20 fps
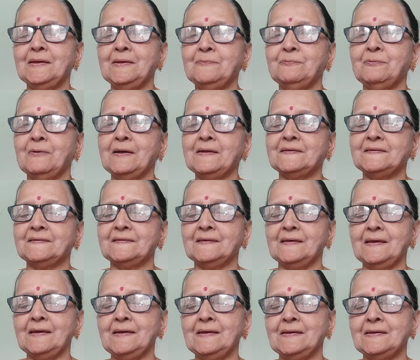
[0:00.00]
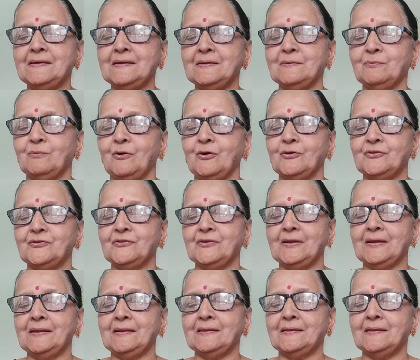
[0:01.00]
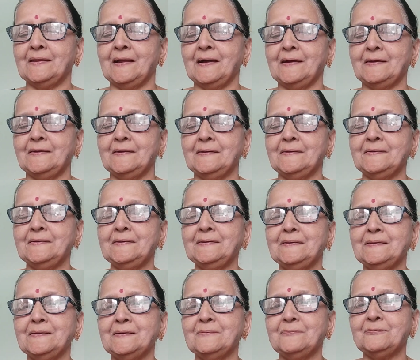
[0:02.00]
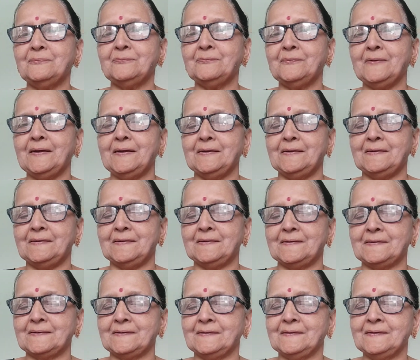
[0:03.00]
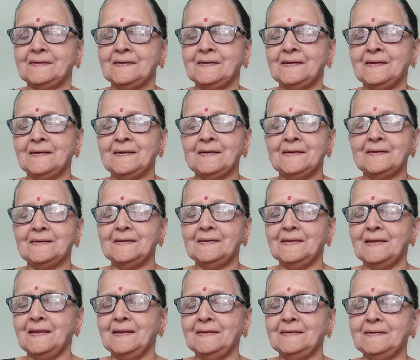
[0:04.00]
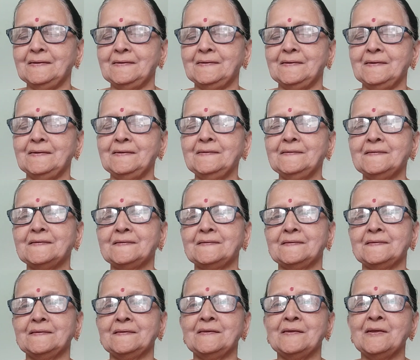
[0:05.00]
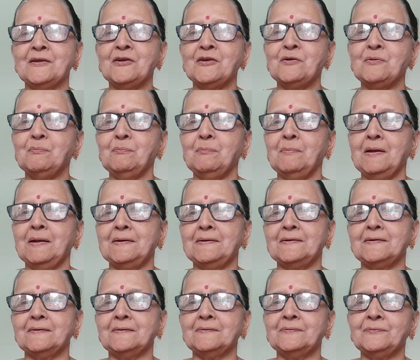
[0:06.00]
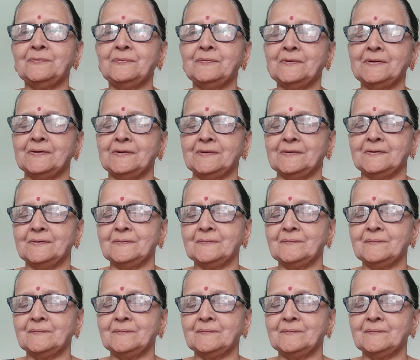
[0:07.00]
If I say he was a lion in the fight, then it is metaphor.